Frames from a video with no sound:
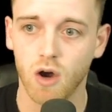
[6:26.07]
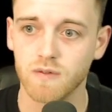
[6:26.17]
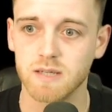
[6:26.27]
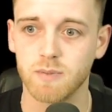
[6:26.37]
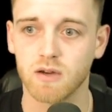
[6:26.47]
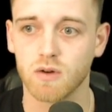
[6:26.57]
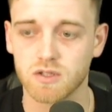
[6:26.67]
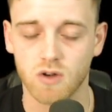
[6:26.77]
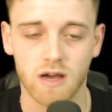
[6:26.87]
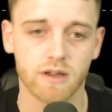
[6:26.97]
Obviously,
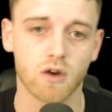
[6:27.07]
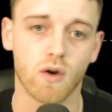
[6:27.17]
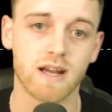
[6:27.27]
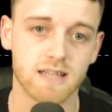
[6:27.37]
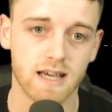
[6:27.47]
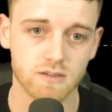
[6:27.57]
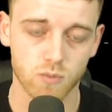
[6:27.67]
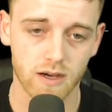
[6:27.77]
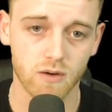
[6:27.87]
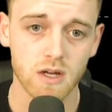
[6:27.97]
Bitcoin's not having a great day as
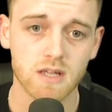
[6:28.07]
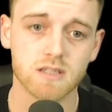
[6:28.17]
well.